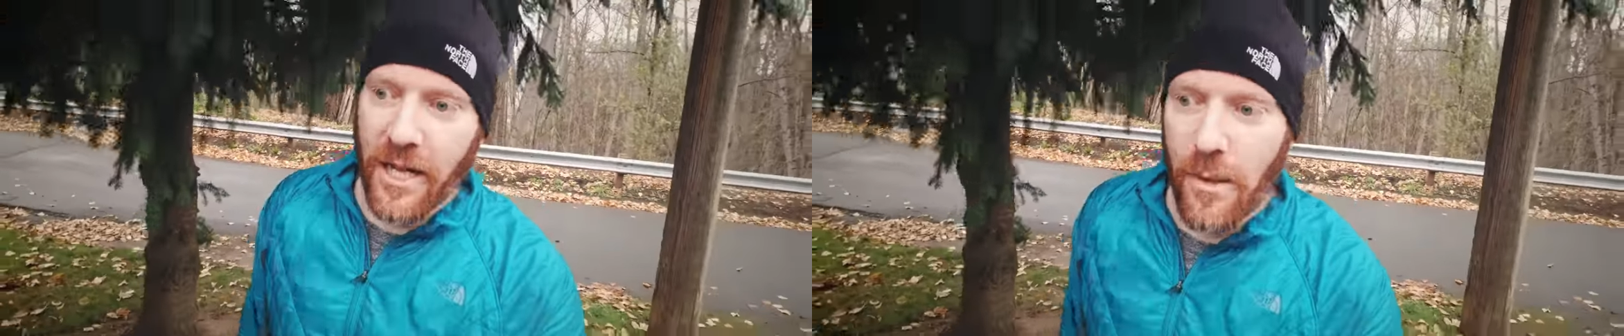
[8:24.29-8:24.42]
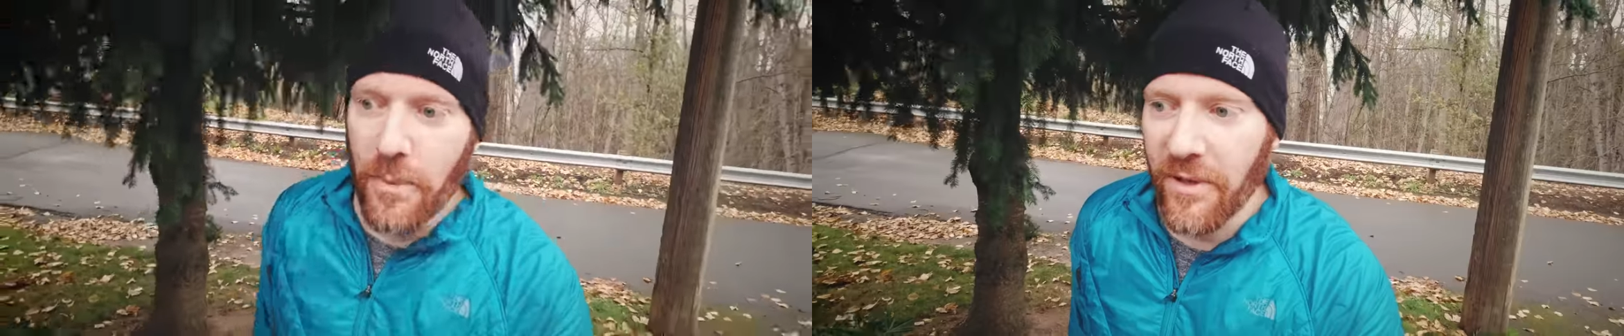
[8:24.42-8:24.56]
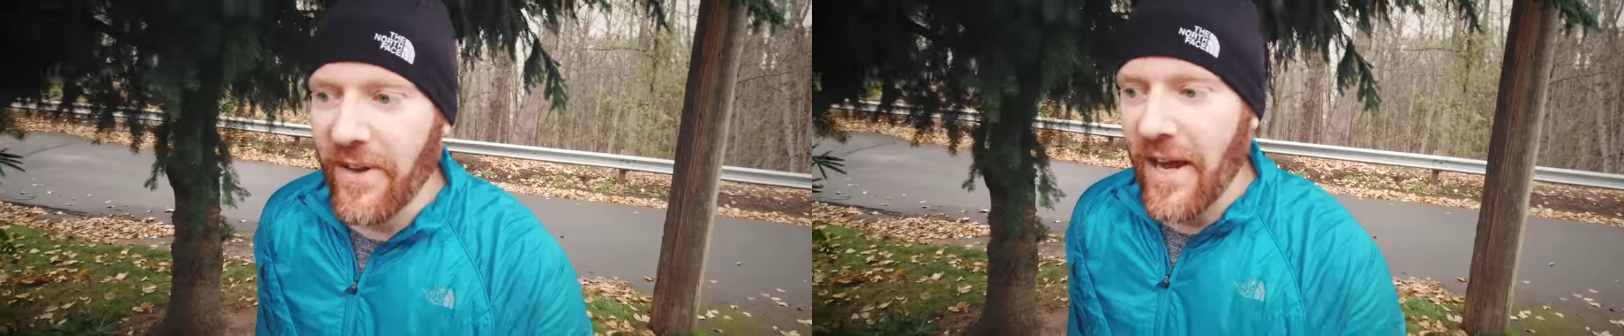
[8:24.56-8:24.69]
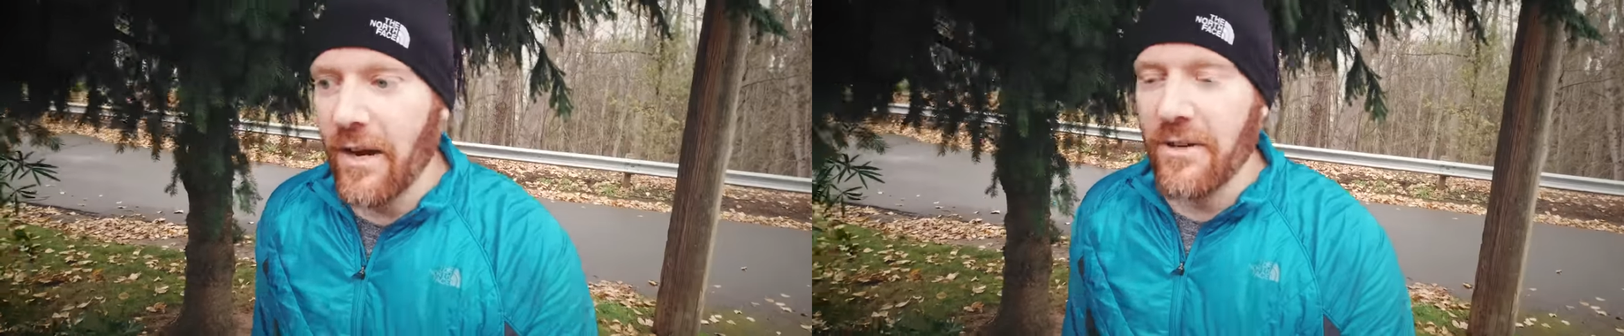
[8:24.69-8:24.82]
a
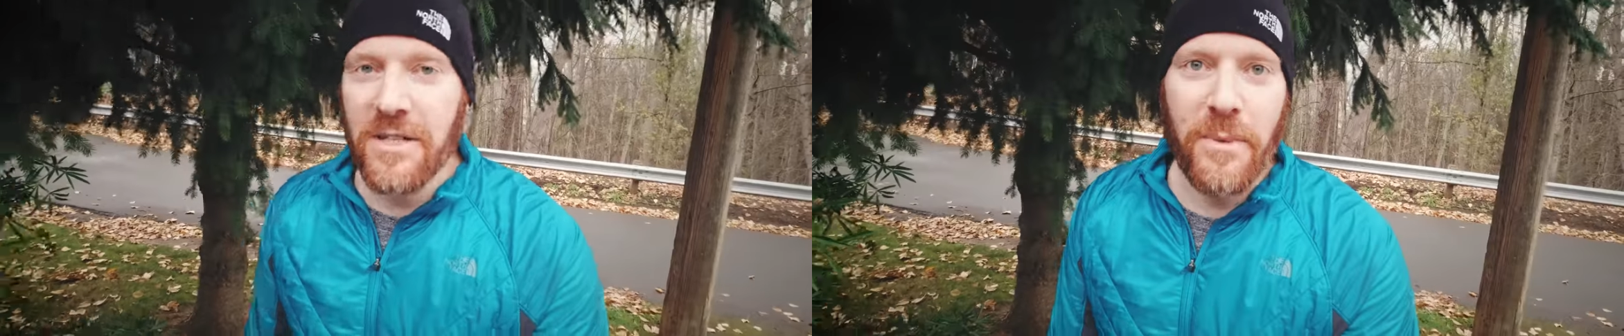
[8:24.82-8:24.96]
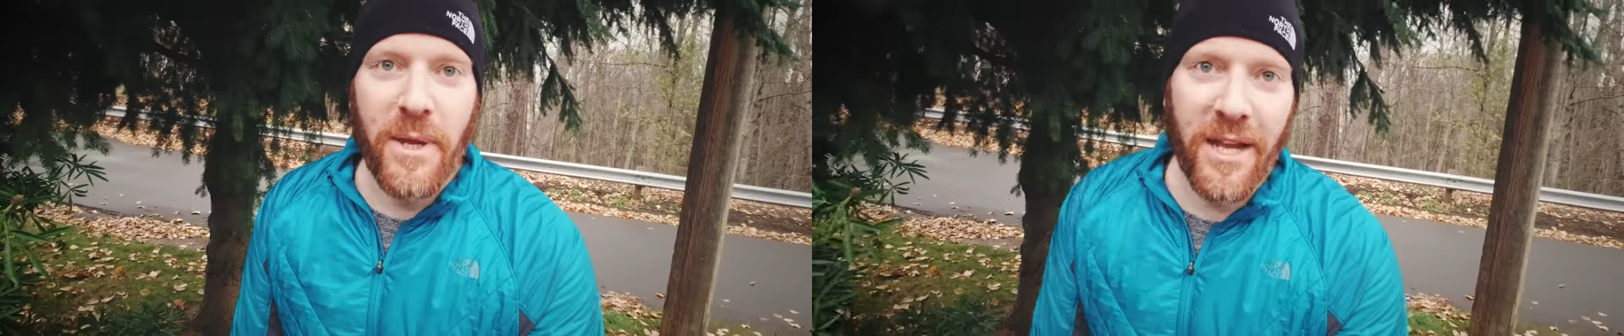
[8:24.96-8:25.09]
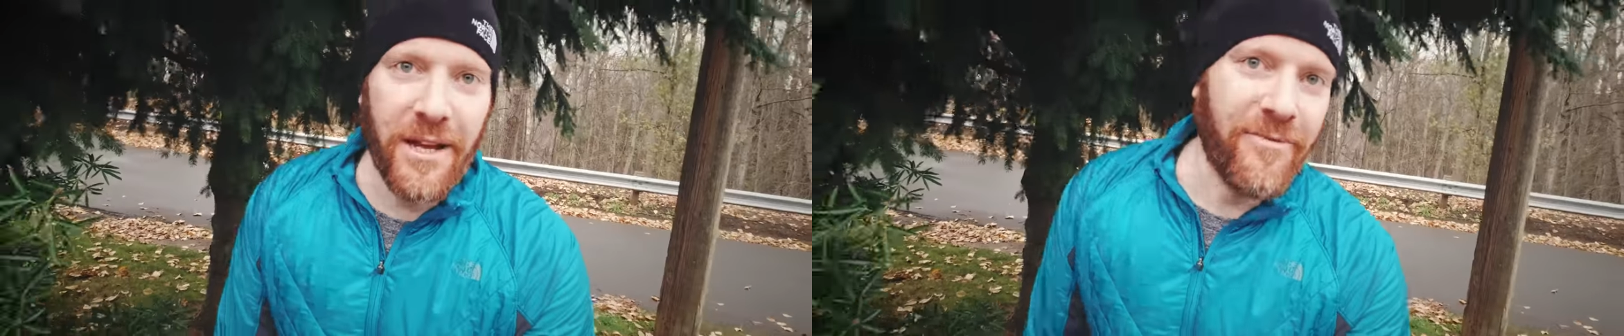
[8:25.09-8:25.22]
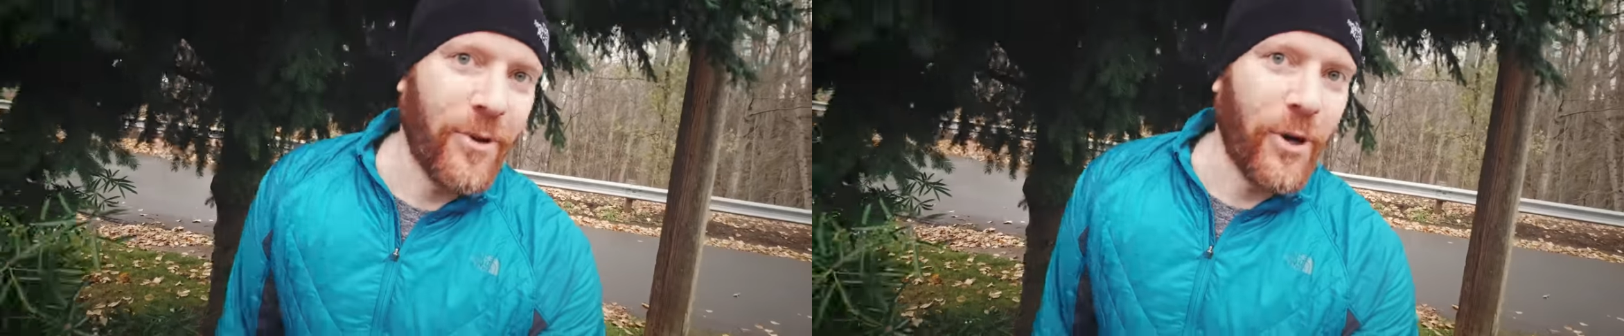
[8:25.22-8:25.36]
couple of hours to
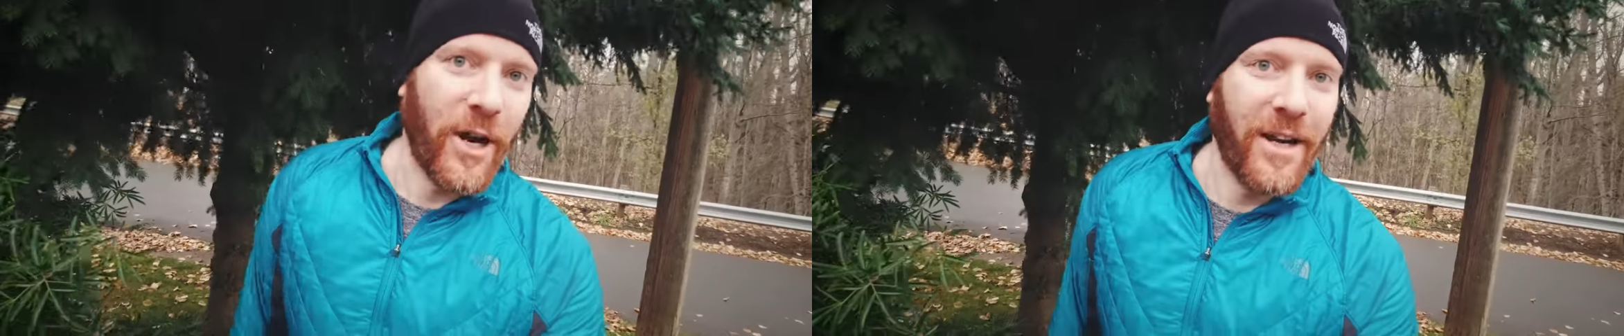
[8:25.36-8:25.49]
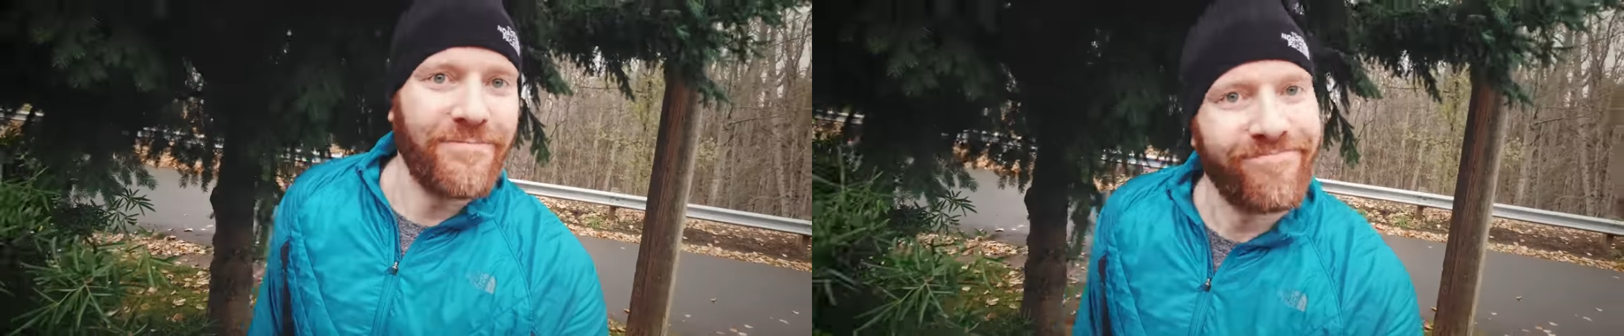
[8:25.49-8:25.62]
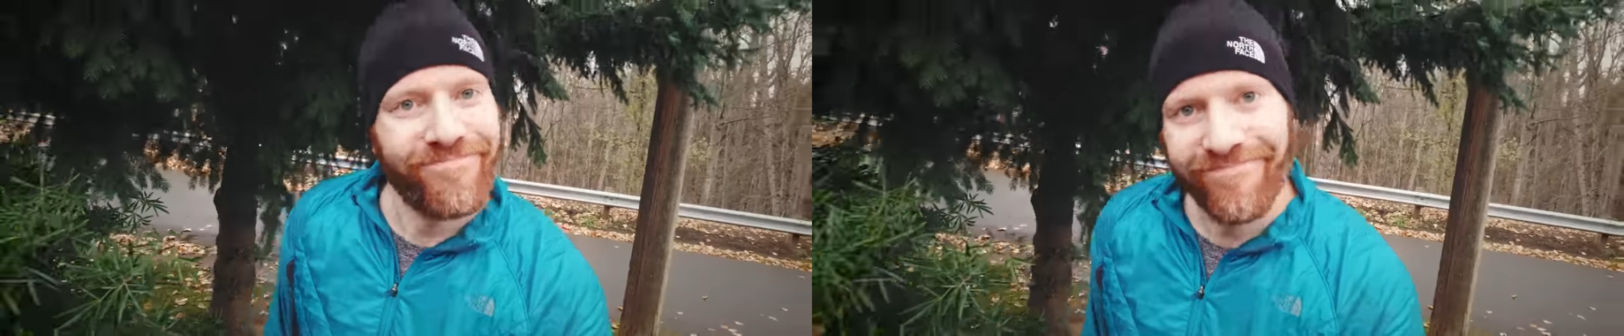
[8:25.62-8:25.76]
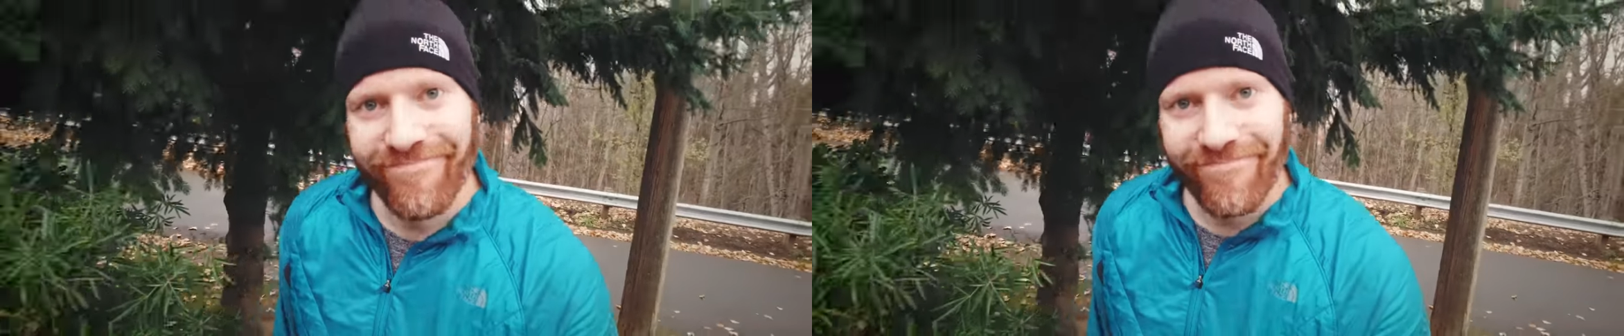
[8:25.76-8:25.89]
make up for it.